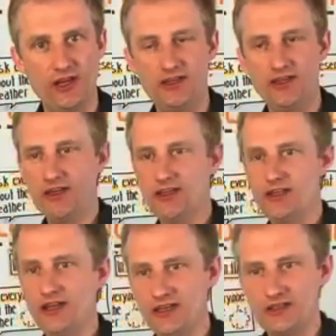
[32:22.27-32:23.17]
and I
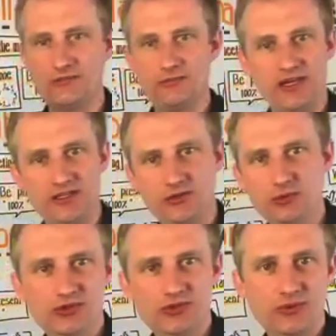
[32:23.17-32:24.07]
like my
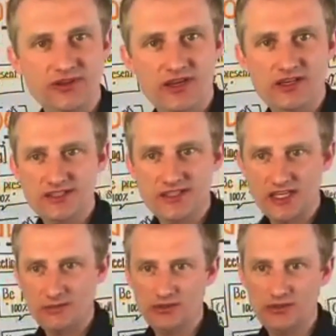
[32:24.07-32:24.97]
tools when they are
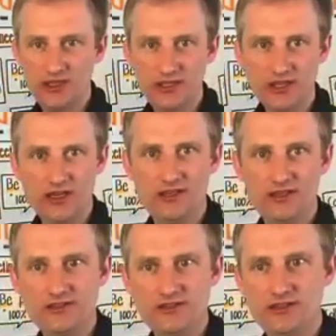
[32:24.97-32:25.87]
stable,
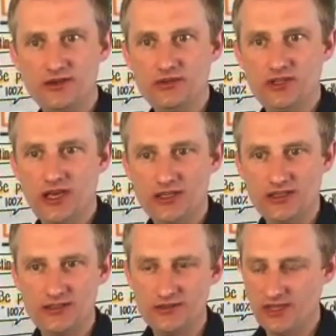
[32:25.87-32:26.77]
and don't like
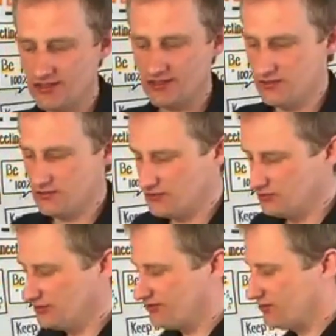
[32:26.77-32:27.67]
to test new
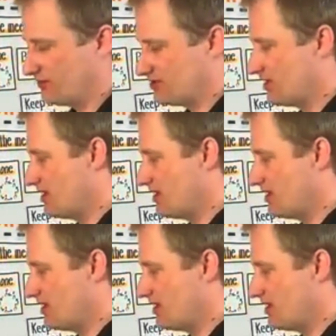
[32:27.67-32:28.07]
tools so much.